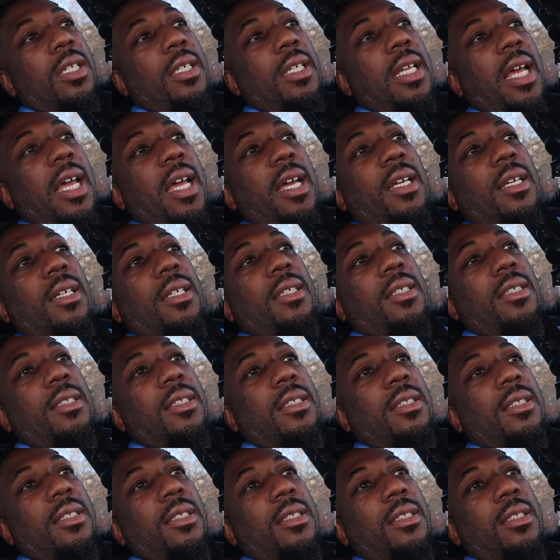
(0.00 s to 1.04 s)
that
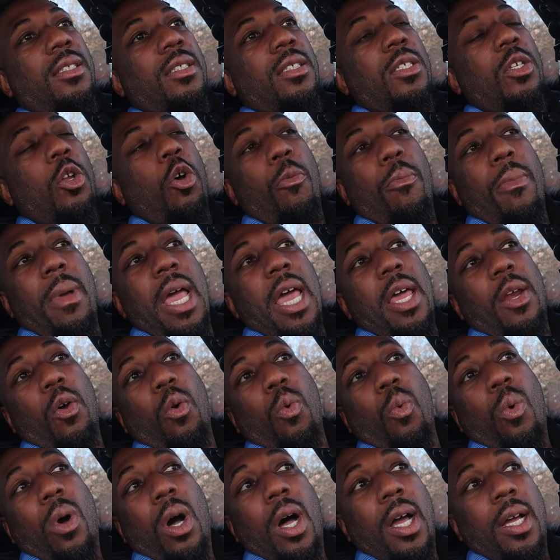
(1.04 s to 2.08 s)
no matter
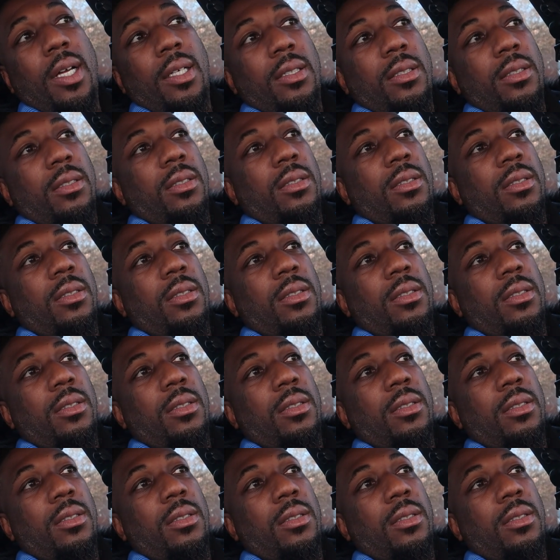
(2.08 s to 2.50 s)
what,